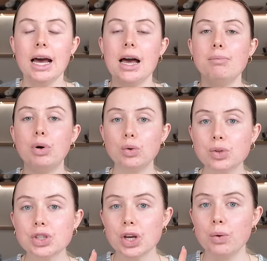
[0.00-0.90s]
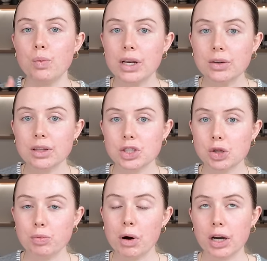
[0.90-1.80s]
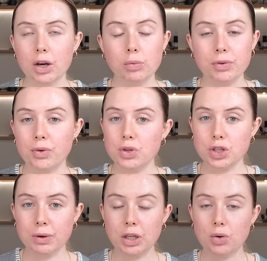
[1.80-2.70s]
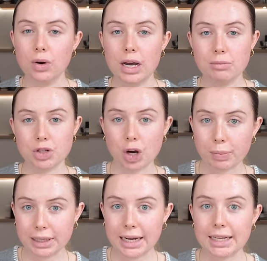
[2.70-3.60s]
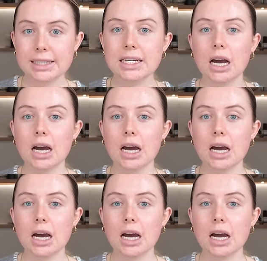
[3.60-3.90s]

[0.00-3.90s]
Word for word: Um, but also when you're in the supermarket or before doing your um, shopping list,